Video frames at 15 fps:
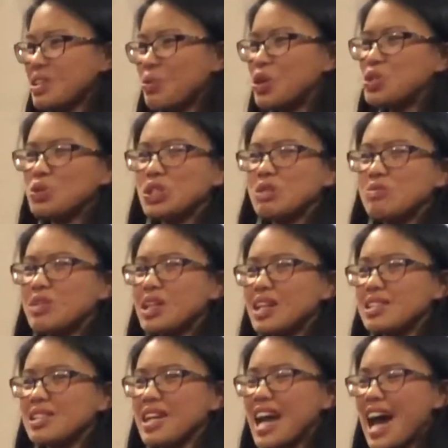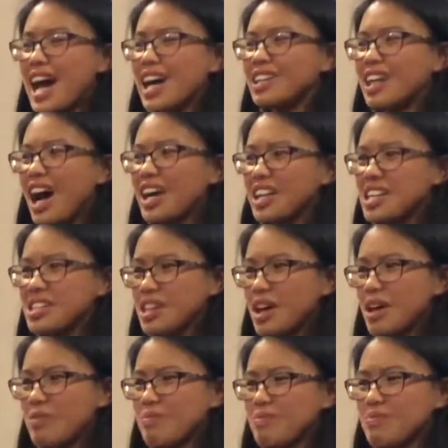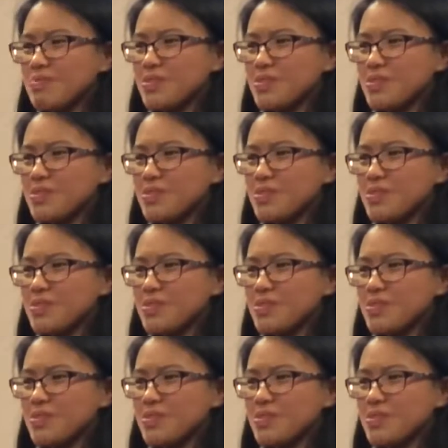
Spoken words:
which was because they had God in them.